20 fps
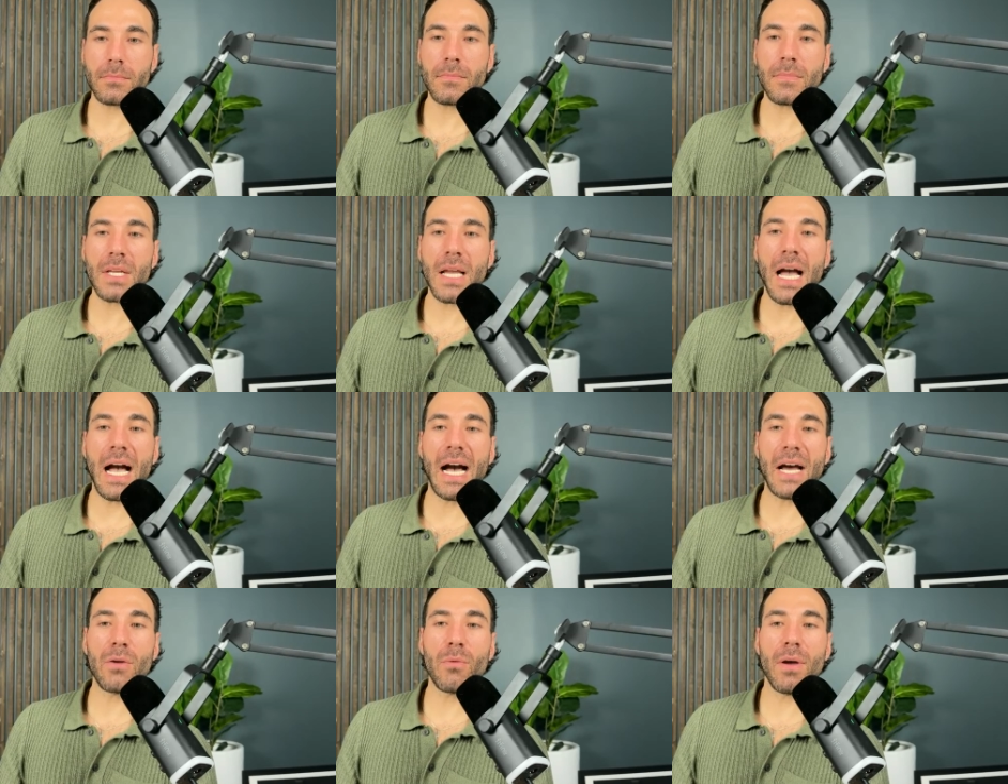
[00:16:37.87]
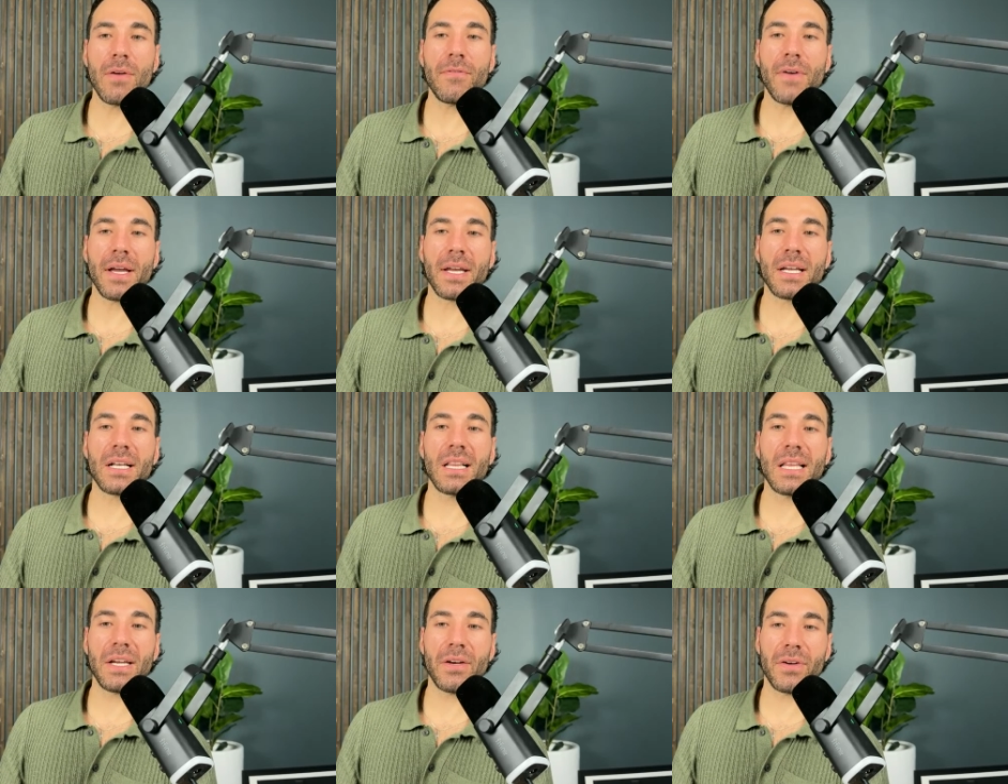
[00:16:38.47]
how do I find
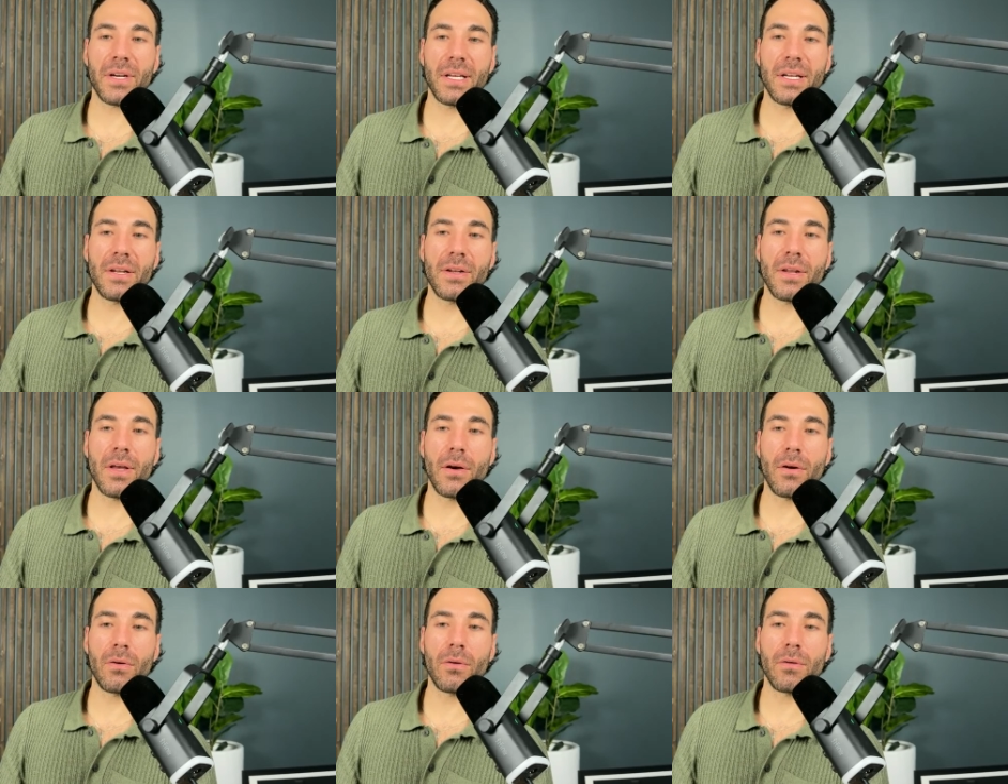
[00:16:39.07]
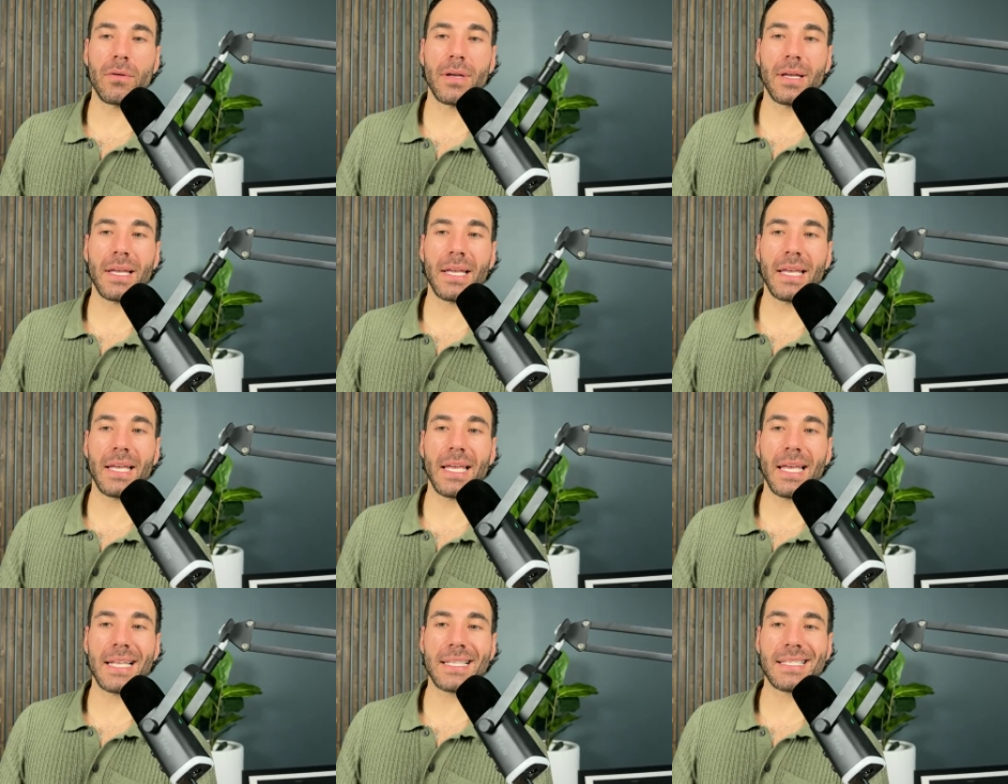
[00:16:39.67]
clarity to know
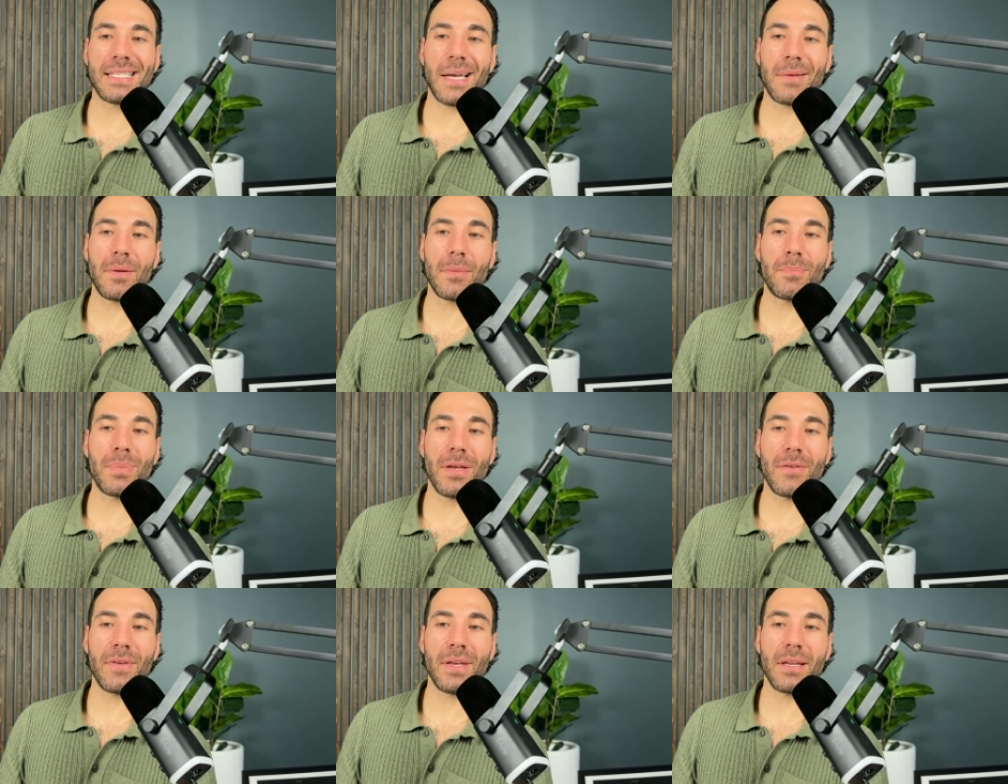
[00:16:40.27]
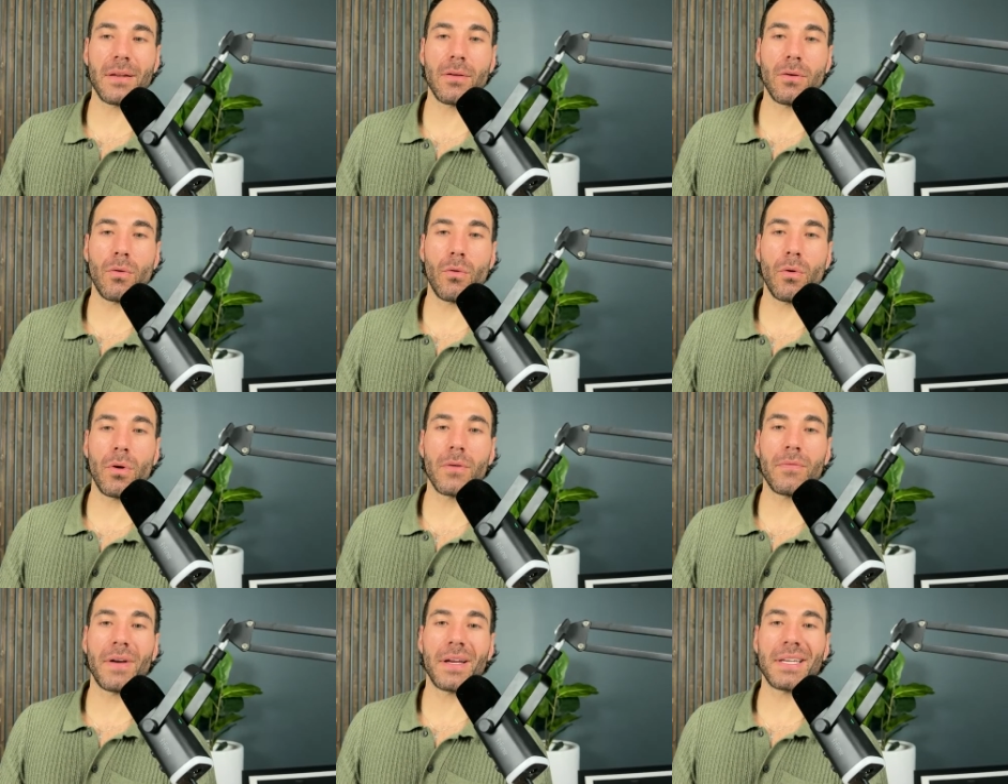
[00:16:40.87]
it's time to pivot
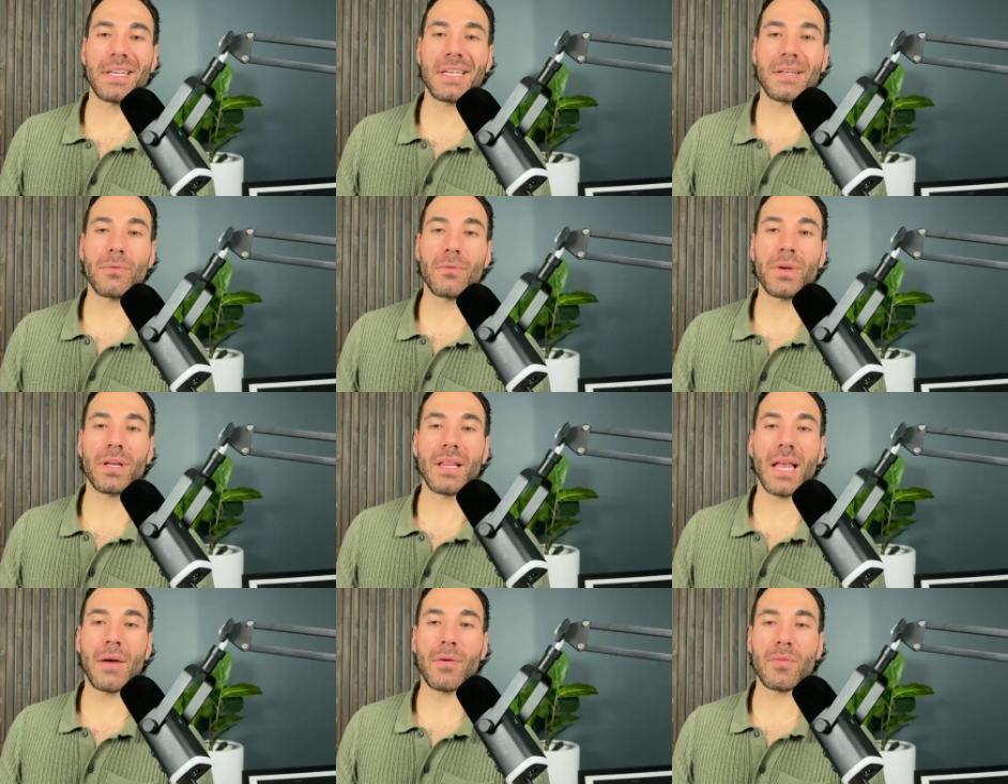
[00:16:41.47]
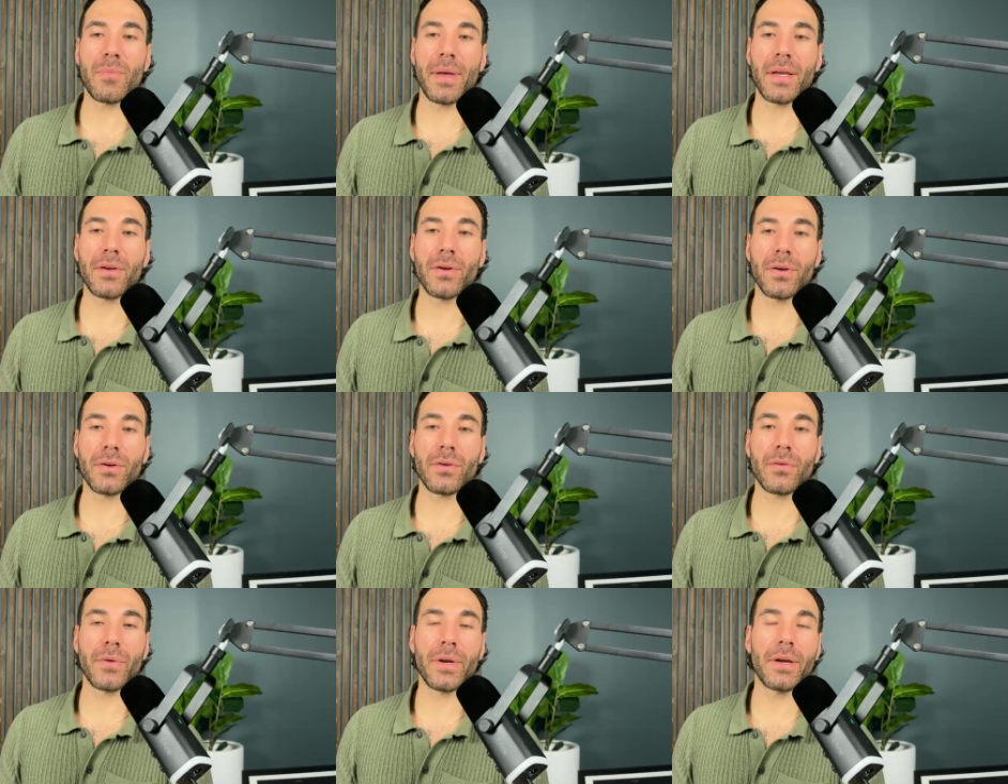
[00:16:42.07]
or if I need to realign with my
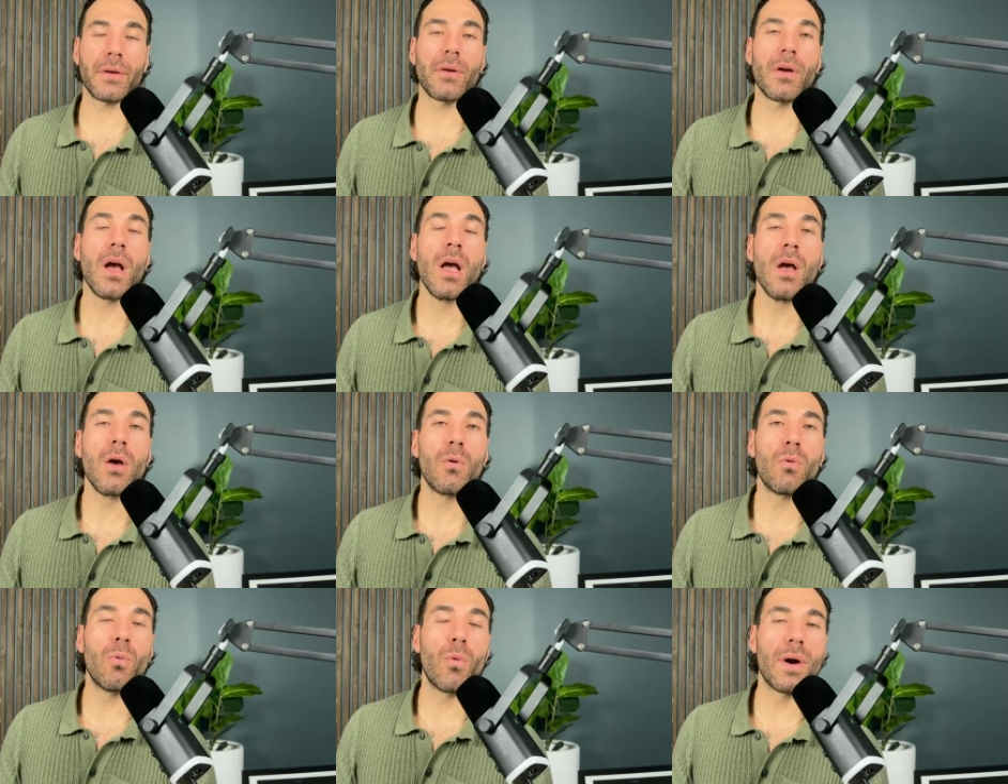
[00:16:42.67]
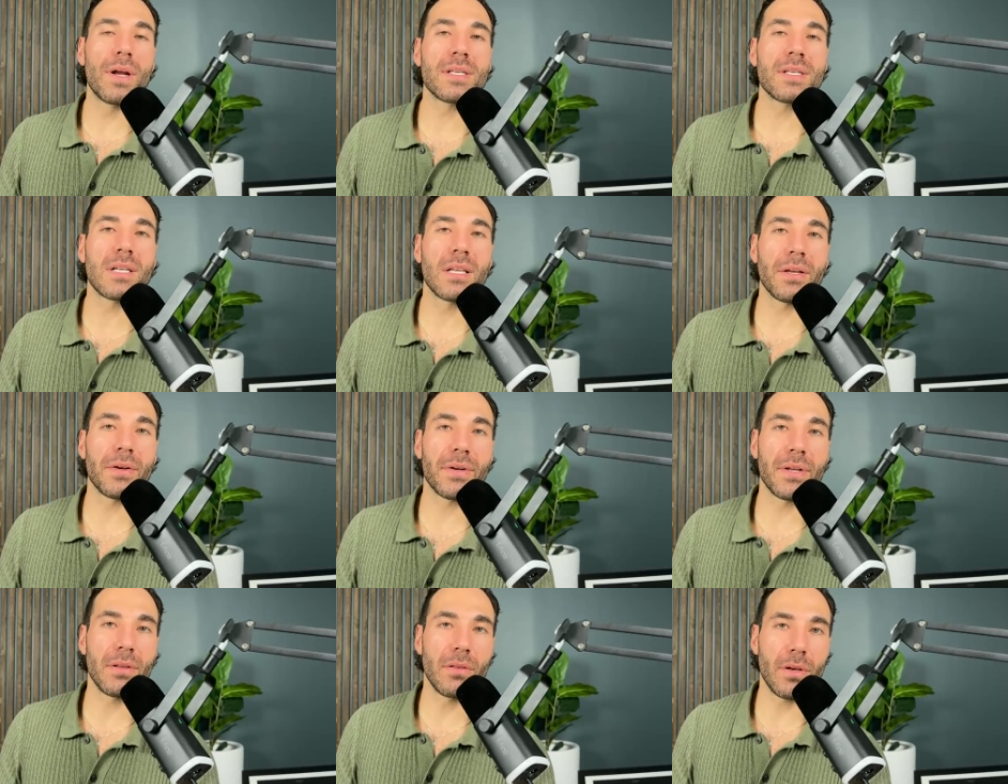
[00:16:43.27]
current career? What does
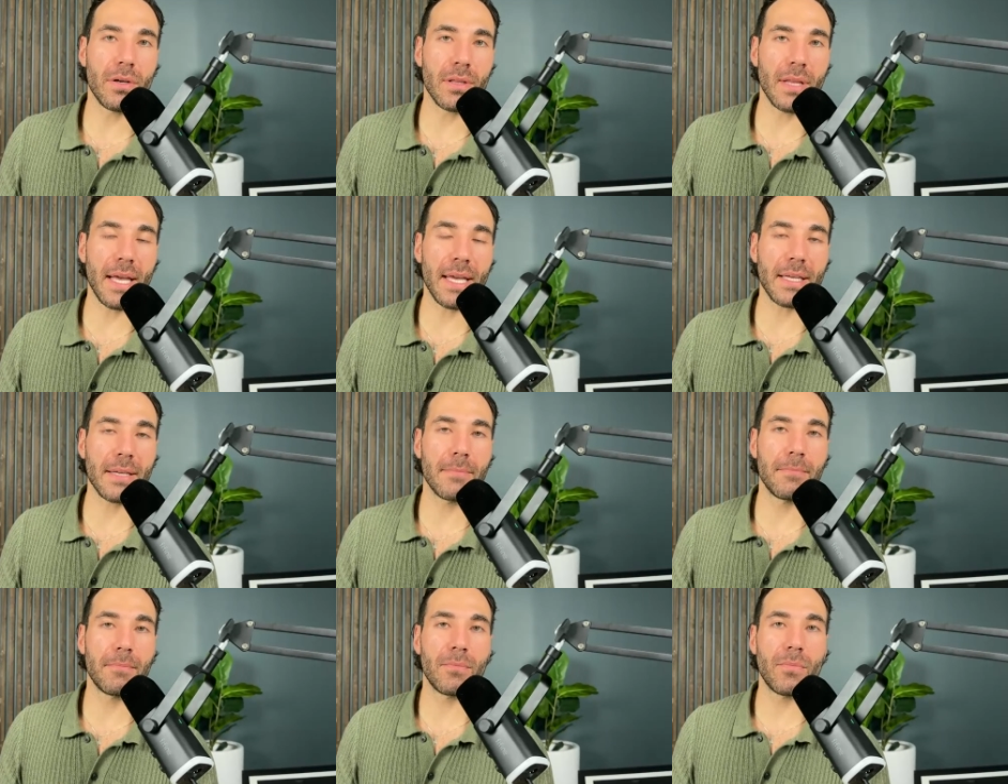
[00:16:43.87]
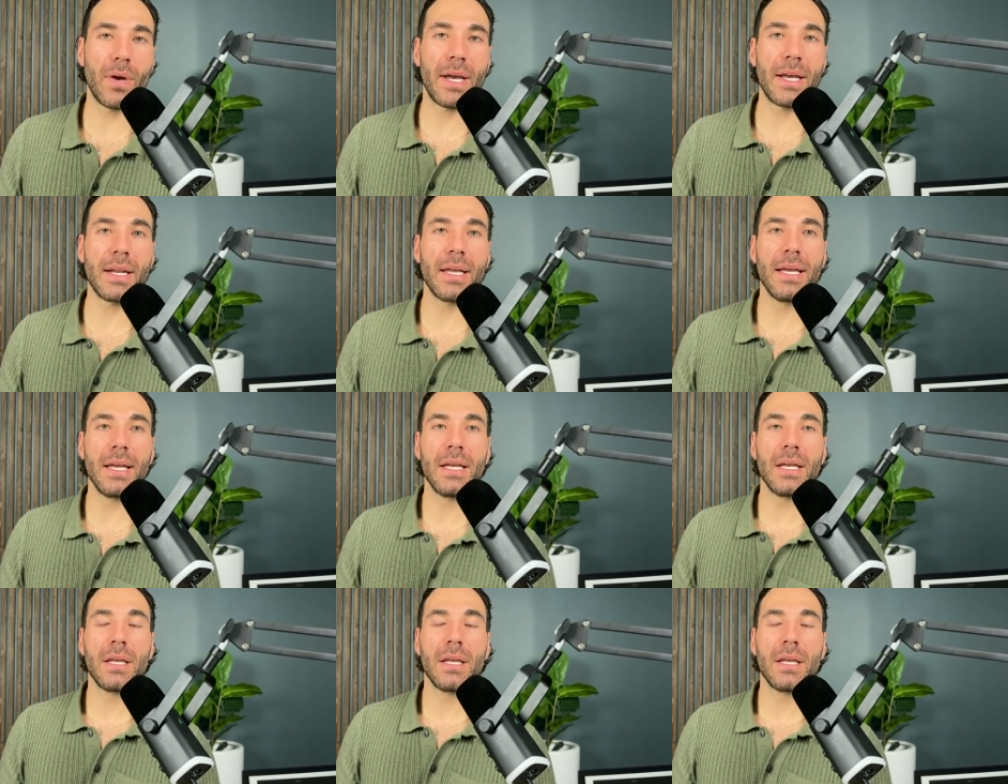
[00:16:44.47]
clarity look like? Right?